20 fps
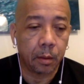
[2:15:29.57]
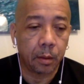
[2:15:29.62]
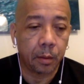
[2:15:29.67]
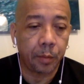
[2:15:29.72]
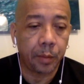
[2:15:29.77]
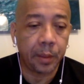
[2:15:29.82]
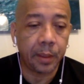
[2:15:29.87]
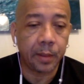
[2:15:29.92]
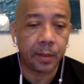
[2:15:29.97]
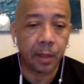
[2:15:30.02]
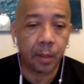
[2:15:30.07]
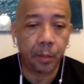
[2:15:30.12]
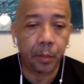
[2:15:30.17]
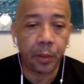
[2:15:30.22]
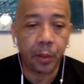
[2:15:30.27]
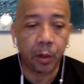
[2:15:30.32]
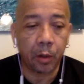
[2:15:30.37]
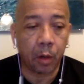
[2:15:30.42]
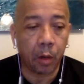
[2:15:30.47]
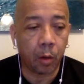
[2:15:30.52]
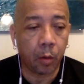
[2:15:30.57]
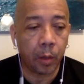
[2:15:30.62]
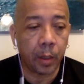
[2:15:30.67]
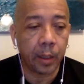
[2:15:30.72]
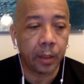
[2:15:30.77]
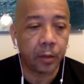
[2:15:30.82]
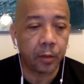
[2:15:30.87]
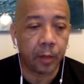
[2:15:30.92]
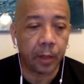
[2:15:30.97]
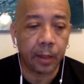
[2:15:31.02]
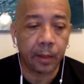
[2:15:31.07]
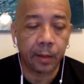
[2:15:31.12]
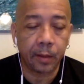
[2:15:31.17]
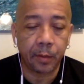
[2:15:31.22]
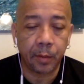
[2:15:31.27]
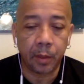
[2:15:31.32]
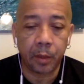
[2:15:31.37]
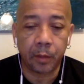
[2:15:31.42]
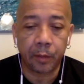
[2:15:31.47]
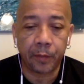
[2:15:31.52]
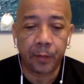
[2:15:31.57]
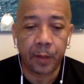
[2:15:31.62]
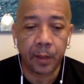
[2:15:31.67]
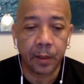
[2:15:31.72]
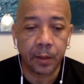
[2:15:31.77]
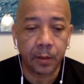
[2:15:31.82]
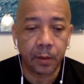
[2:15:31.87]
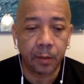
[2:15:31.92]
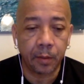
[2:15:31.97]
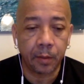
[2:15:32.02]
Piece of pear and white rice. I'm not fancy.